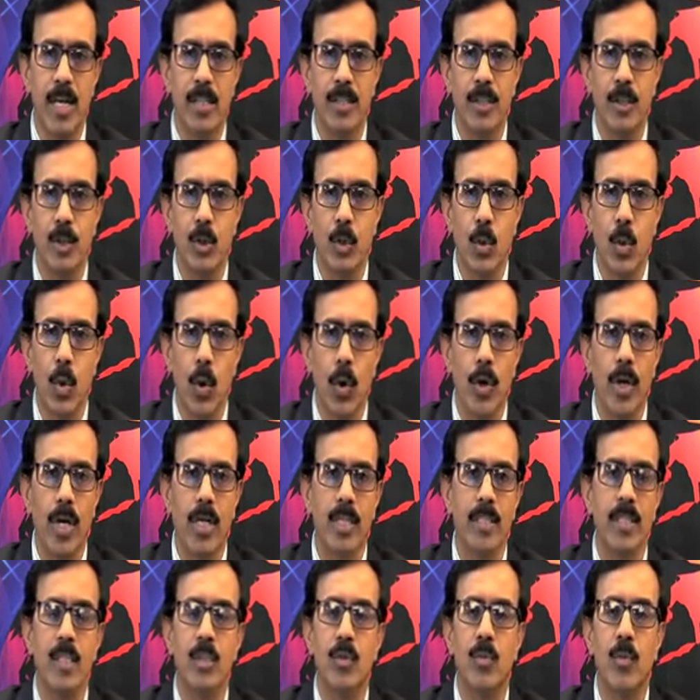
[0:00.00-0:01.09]
agent to
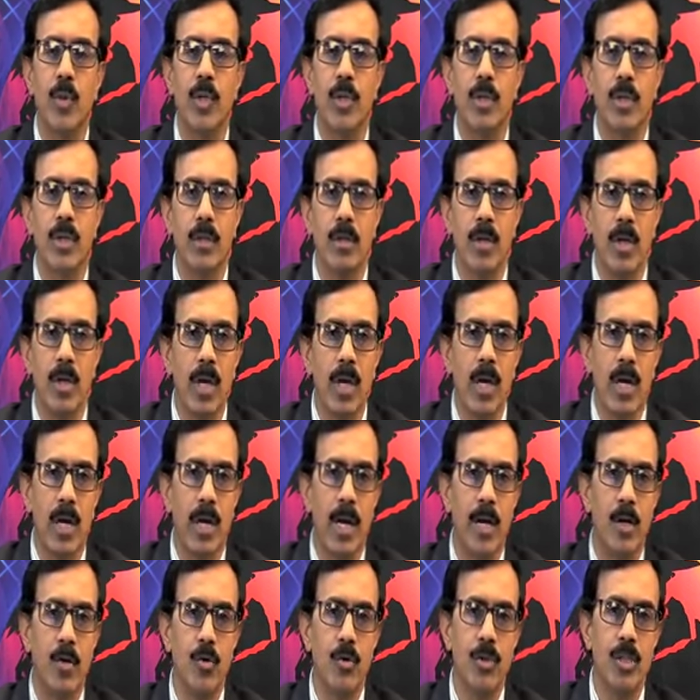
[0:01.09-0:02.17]
coexist with a
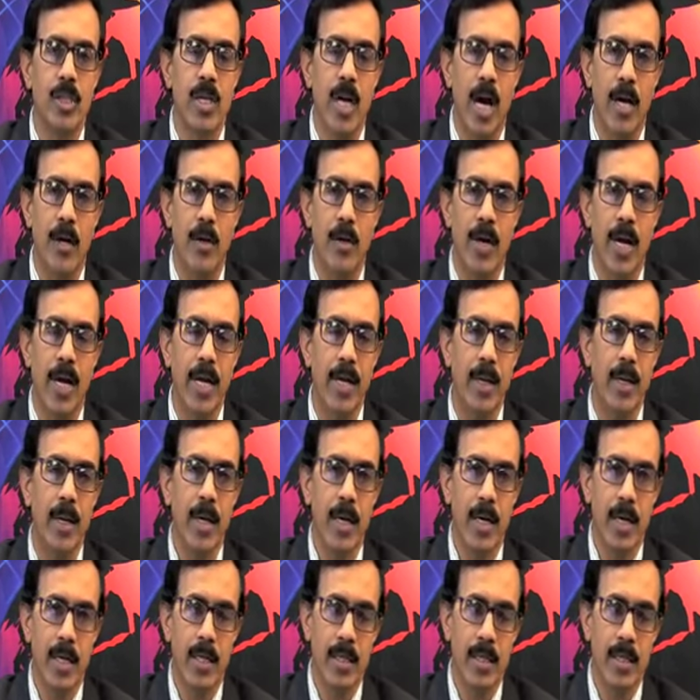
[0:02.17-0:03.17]
reducing iodide.